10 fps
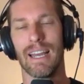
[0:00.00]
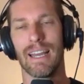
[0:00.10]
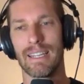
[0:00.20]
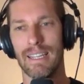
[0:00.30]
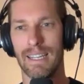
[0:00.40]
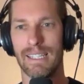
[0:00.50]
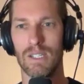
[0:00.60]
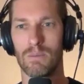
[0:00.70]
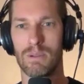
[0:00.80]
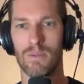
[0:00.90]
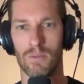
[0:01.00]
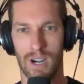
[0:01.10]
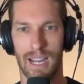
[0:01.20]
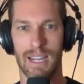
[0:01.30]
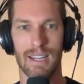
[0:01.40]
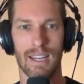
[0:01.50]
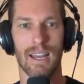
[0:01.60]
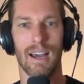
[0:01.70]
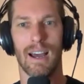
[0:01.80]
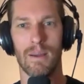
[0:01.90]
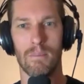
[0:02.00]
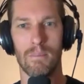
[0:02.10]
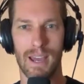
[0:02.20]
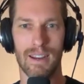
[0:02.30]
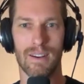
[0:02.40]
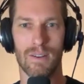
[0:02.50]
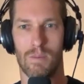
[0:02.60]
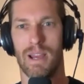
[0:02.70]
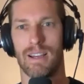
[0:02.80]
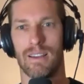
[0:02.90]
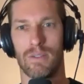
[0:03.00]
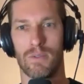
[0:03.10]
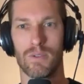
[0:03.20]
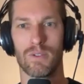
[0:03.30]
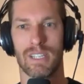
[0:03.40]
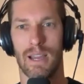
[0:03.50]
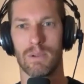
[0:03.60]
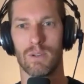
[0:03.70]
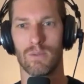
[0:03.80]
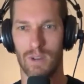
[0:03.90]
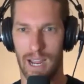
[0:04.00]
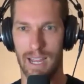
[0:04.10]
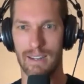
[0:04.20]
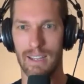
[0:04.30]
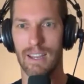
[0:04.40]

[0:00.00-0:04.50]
And yes, you would be right. I met Rebecca through Samuel Wright.